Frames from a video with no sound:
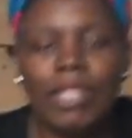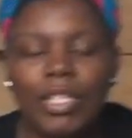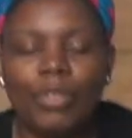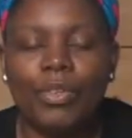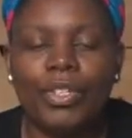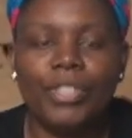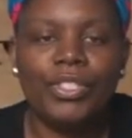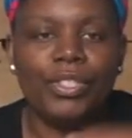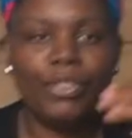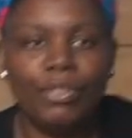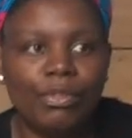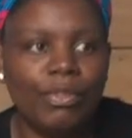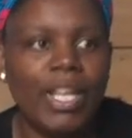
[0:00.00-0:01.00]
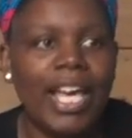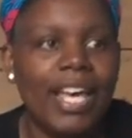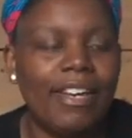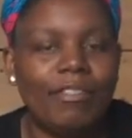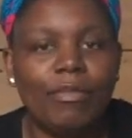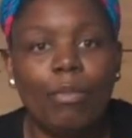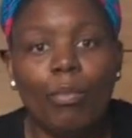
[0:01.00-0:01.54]
in order to
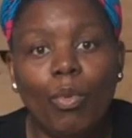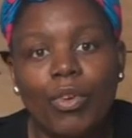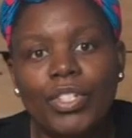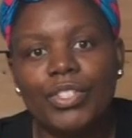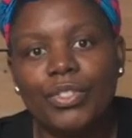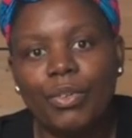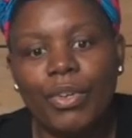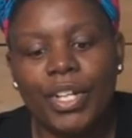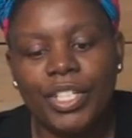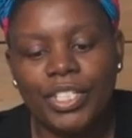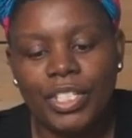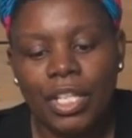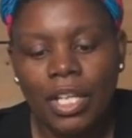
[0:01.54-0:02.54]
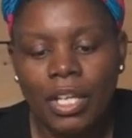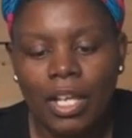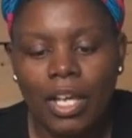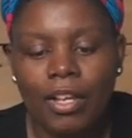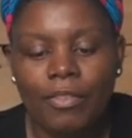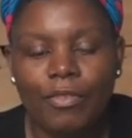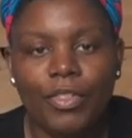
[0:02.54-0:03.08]
have more storage
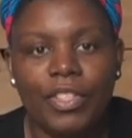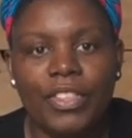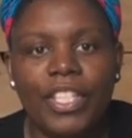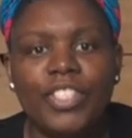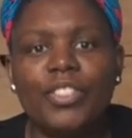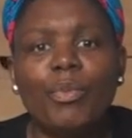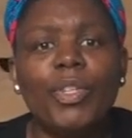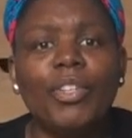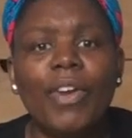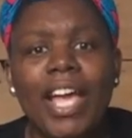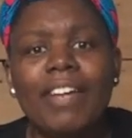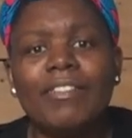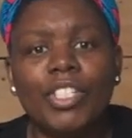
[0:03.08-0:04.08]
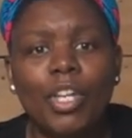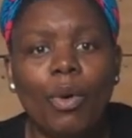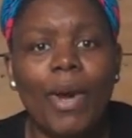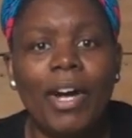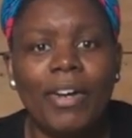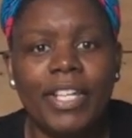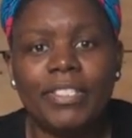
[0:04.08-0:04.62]
for the things, so we don't have to go
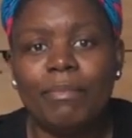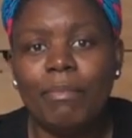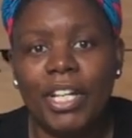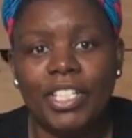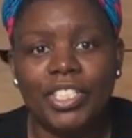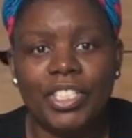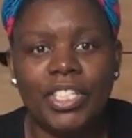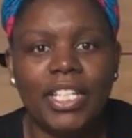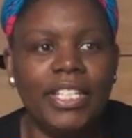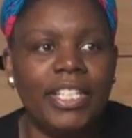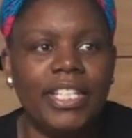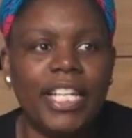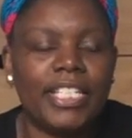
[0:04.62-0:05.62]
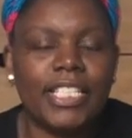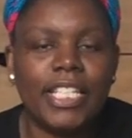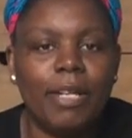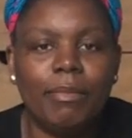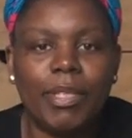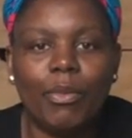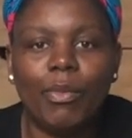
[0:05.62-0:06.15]
out as much in the next
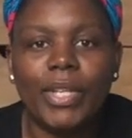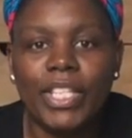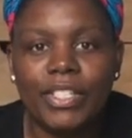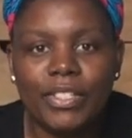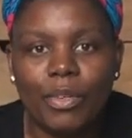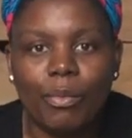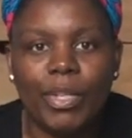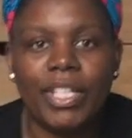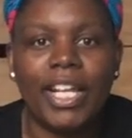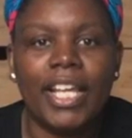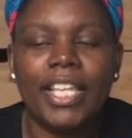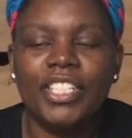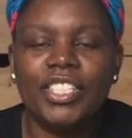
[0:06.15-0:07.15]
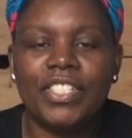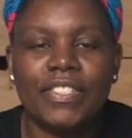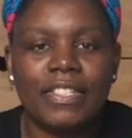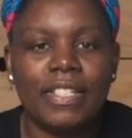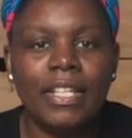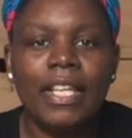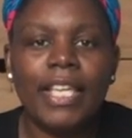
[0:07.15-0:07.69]
coming weeks or whatnot. I can
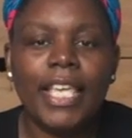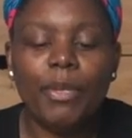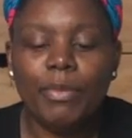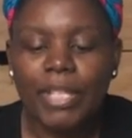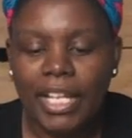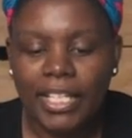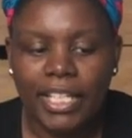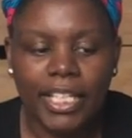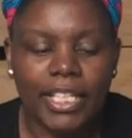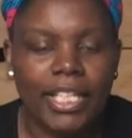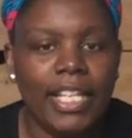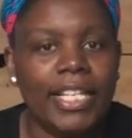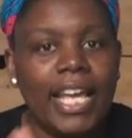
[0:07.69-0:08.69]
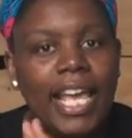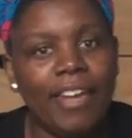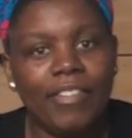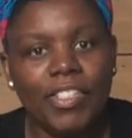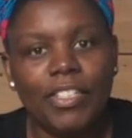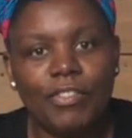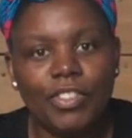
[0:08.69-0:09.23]
just get what I need, and I have
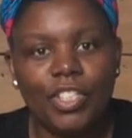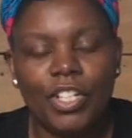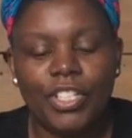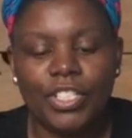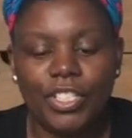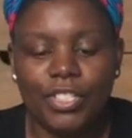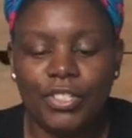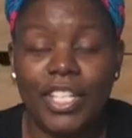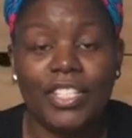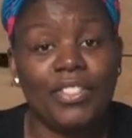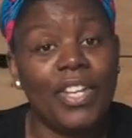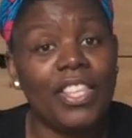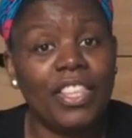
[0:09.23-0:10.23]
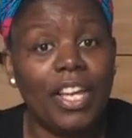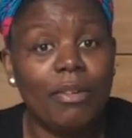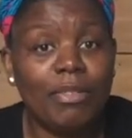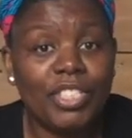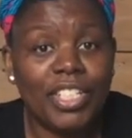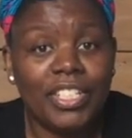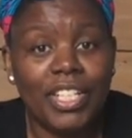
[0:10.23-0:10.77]
enough jars to do that. So I thought I
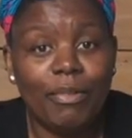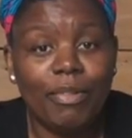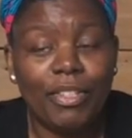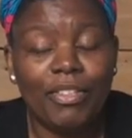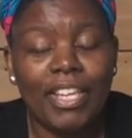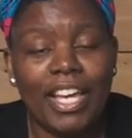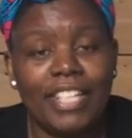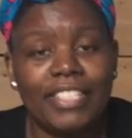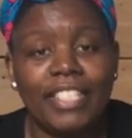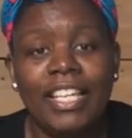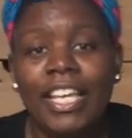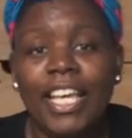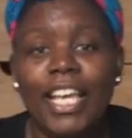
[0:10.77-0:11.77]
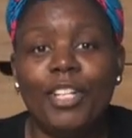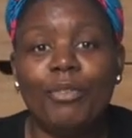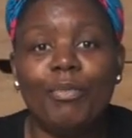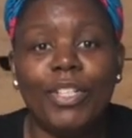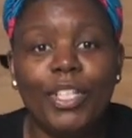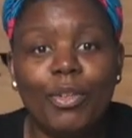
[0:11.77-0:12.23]
would share that with you guys in a really